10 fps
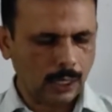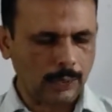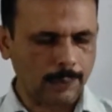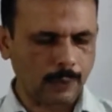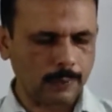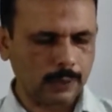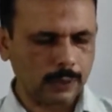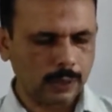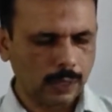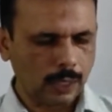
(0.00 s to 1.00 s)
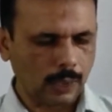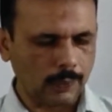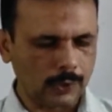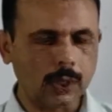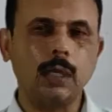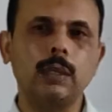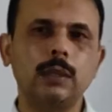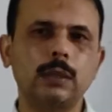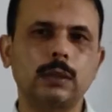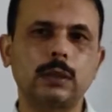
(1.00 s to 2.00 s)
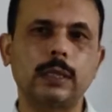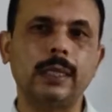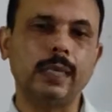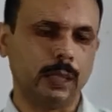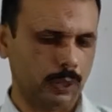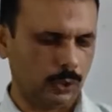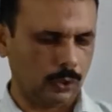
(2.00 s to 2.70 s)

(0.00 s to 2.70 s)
I promise I will start training